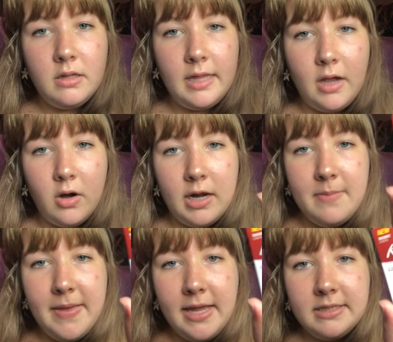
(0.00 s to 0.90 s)
like already
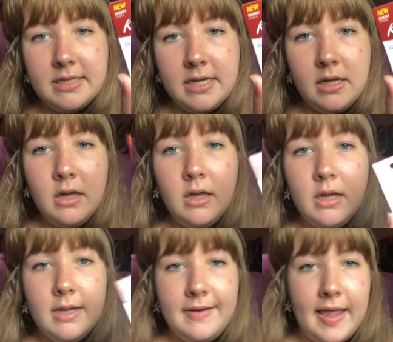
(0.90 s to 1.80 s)
painted
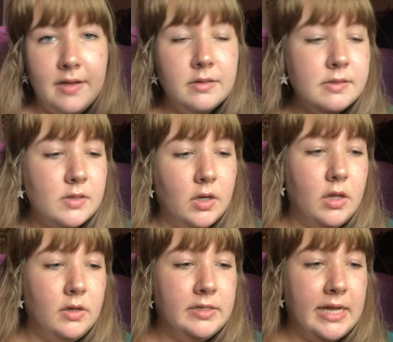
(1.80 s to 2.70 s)
nails or
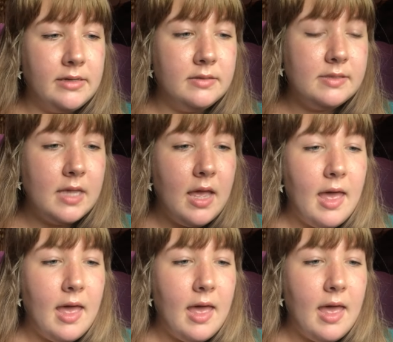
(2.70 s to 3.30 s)
colored nails,